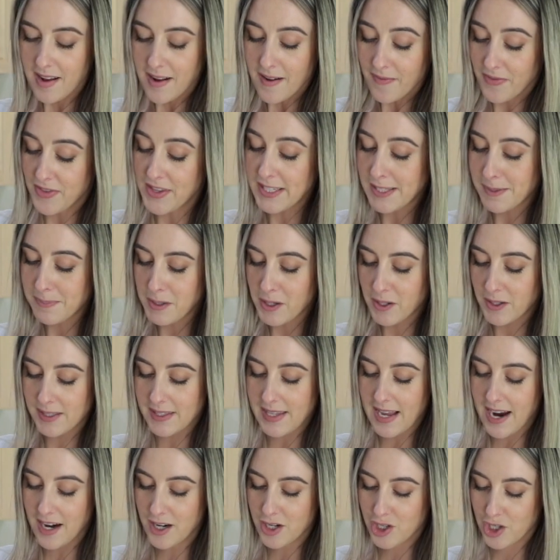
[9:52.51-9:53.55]
This meal is
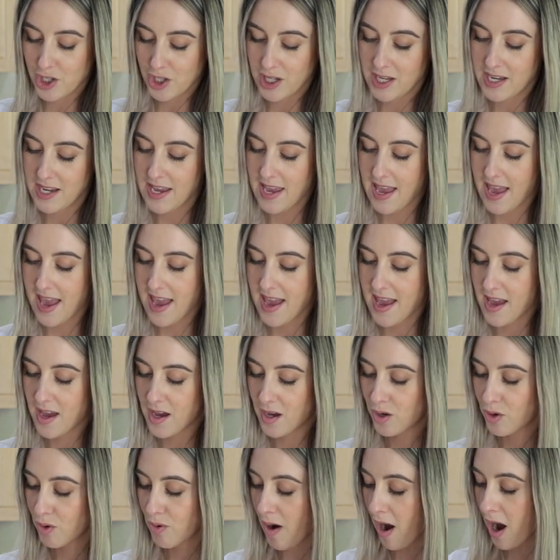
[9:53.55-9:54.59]
actually a
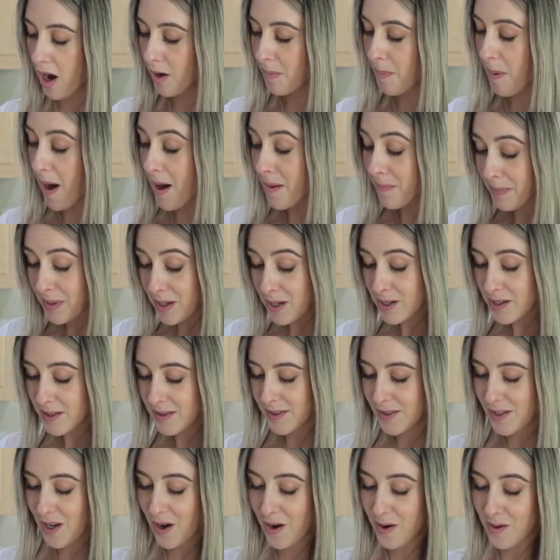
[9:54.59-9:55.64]
Crock-Pot meal,
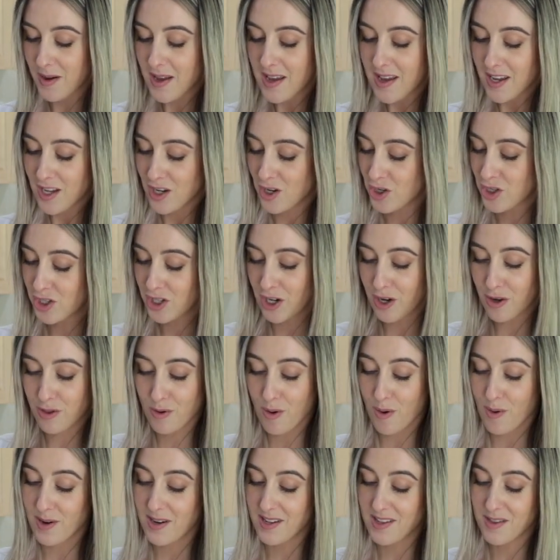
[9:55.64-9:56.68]
so you're just gonna
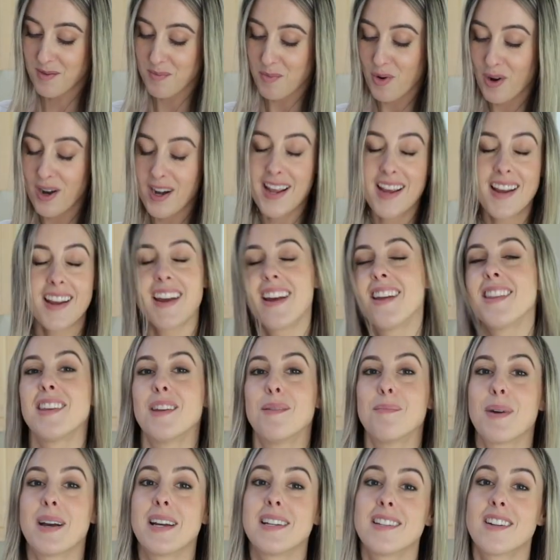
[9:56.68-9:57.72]
throw it in the morning, and then
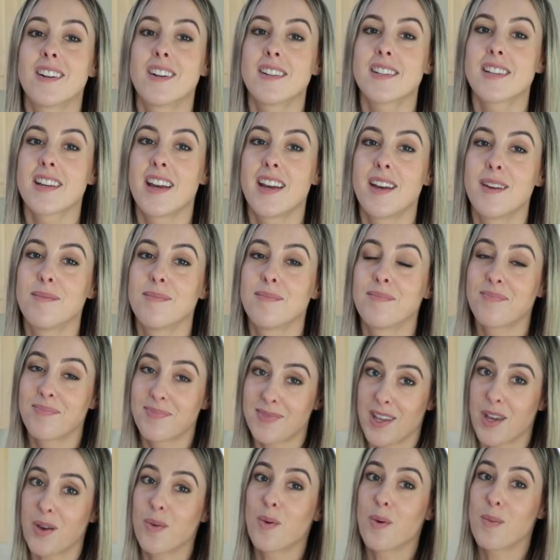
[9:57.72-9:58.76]
by dinner time,
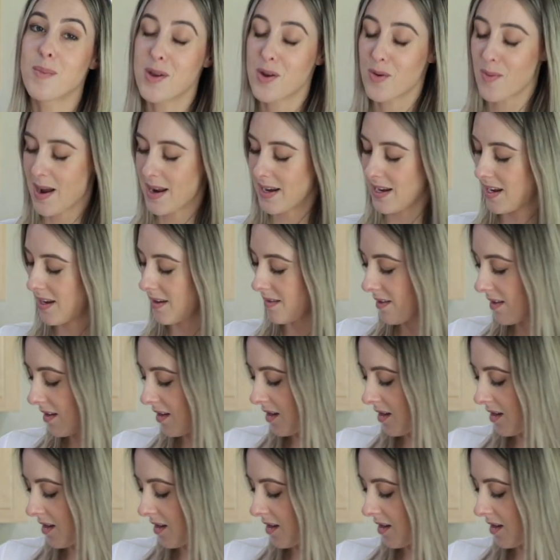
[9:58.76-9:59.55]
it will be ready.